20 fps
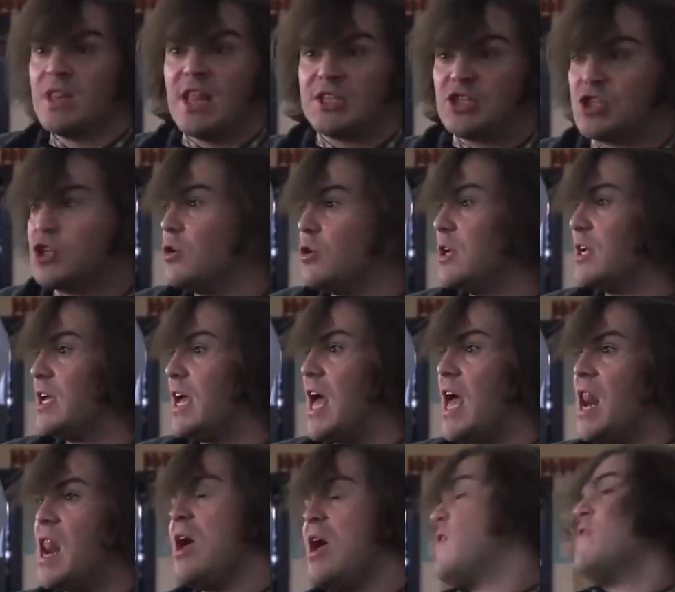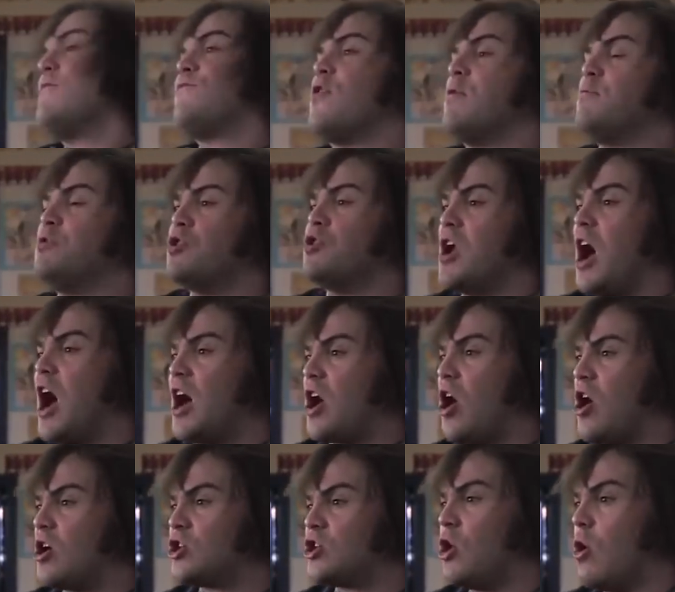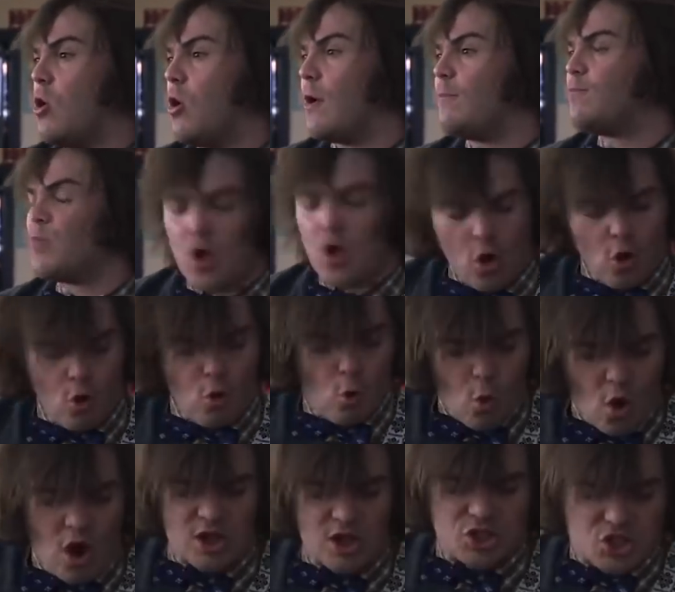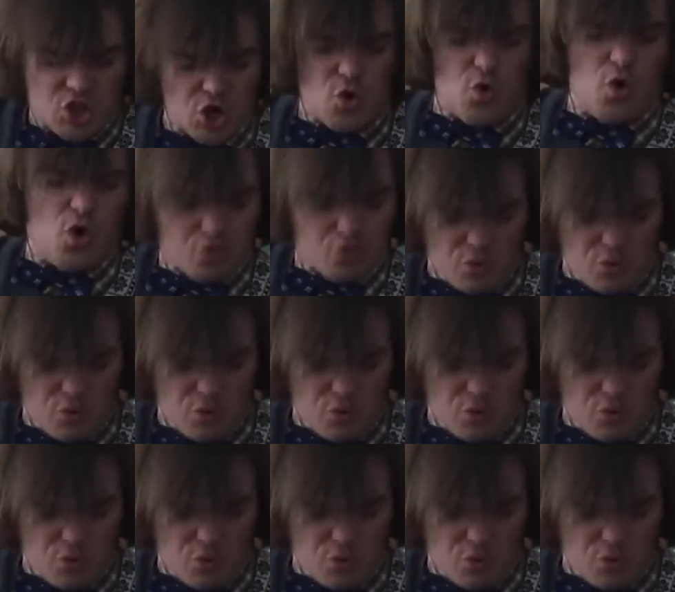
let's do it again from You're Not Hardcore. 1, 2,